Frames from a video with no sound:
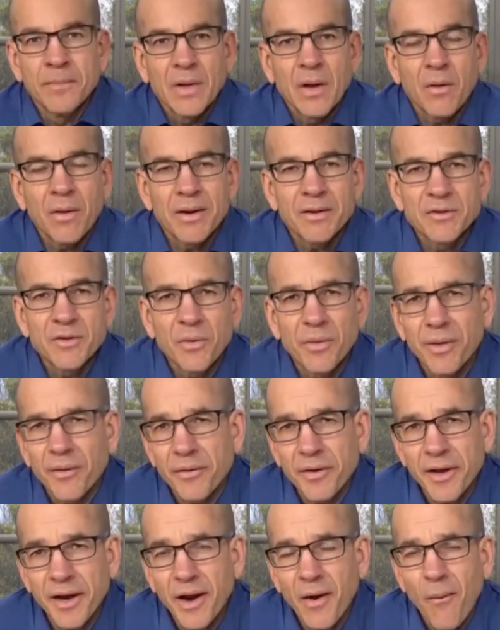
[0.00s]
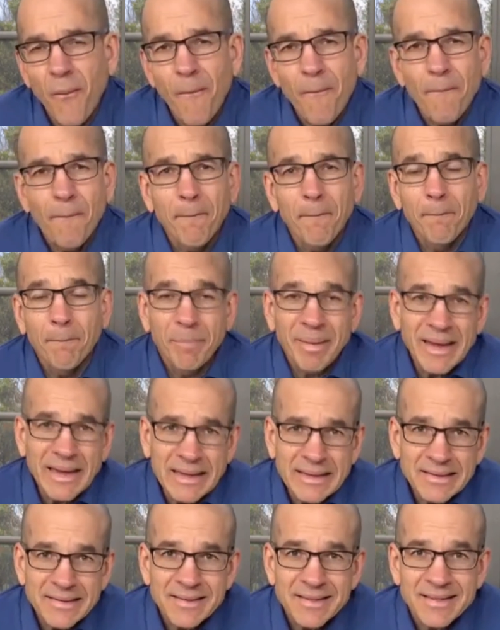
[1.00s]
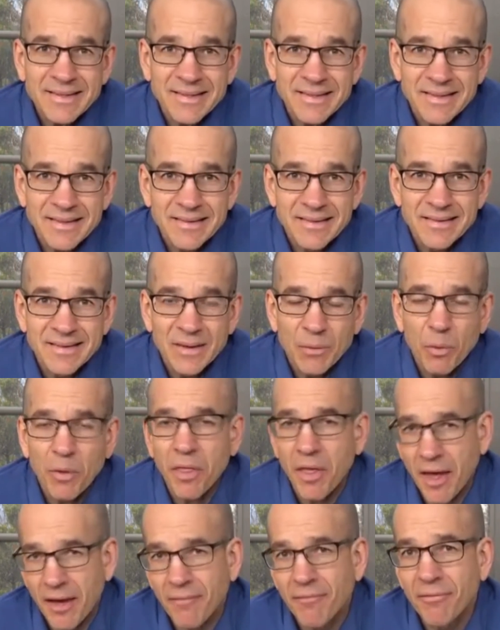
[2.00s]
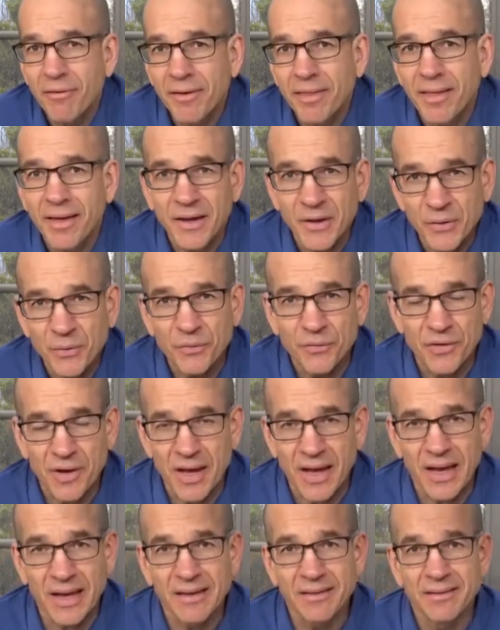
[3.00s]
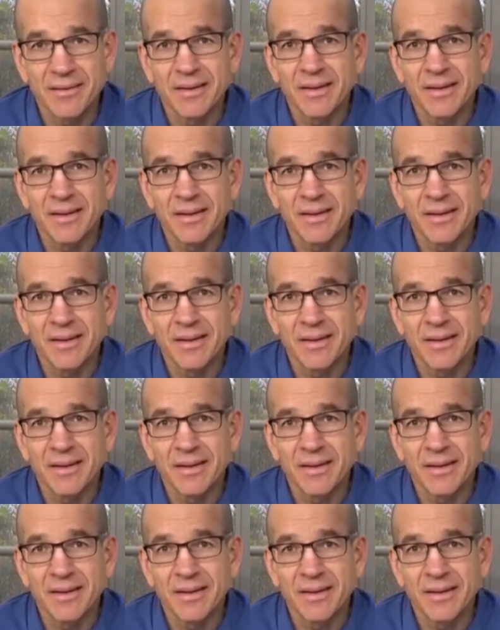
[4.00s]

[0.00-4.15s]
All right, so there you go. Be consistent with everything you say.